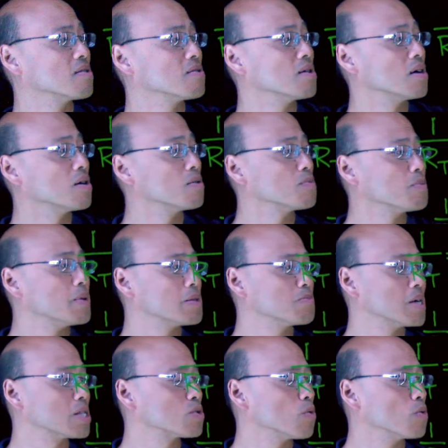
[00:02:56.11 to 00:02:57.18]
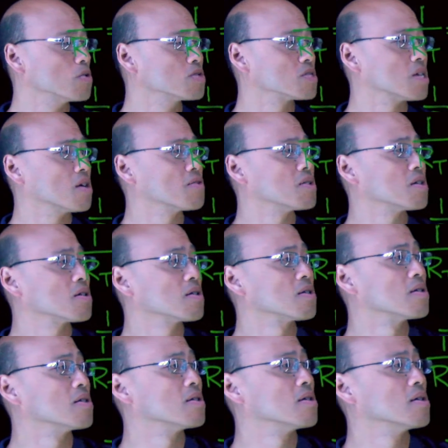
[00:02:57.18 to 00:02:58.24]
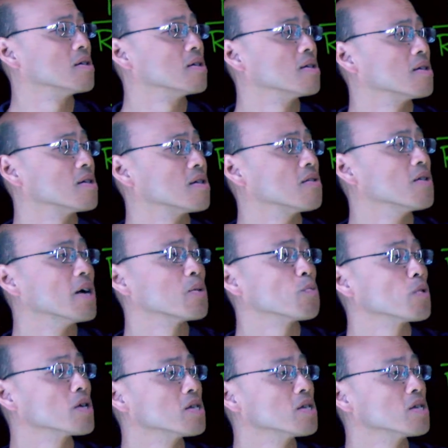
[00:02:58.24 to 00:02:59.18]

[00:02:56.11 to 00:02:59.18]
What about my totals down here? All right,